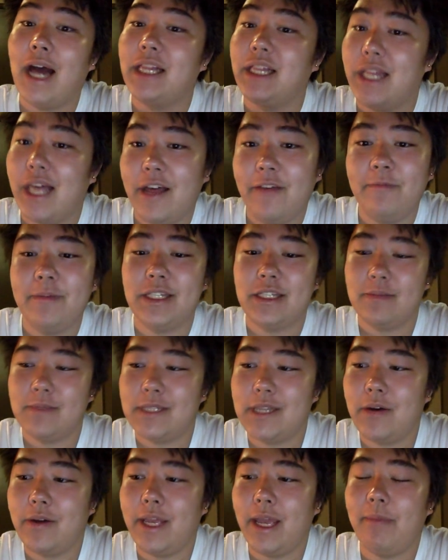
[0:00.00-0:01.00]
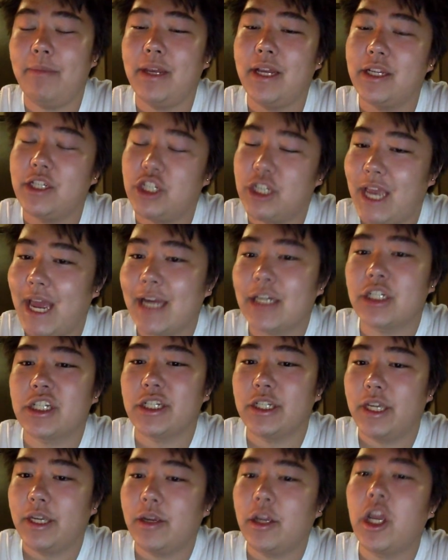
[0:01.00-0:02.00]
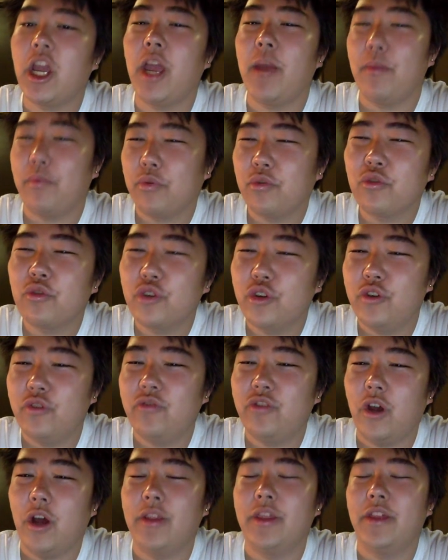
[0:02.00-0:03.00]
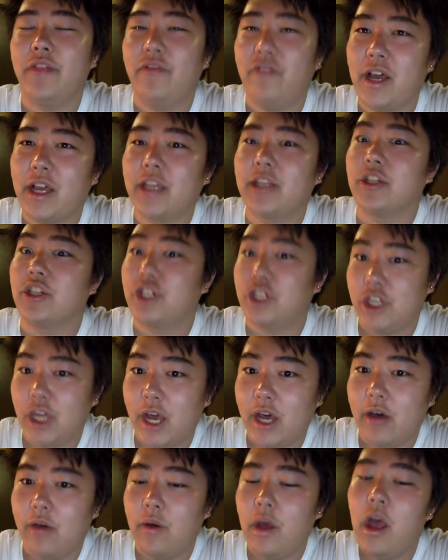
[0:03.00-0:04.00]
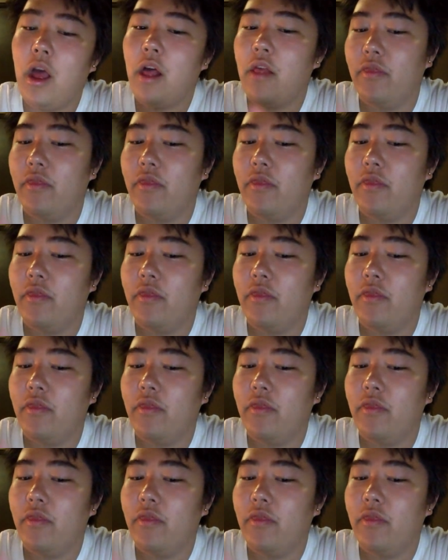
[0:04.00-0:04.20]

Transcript: I love me some Sohye because she actually improved on the fucking show.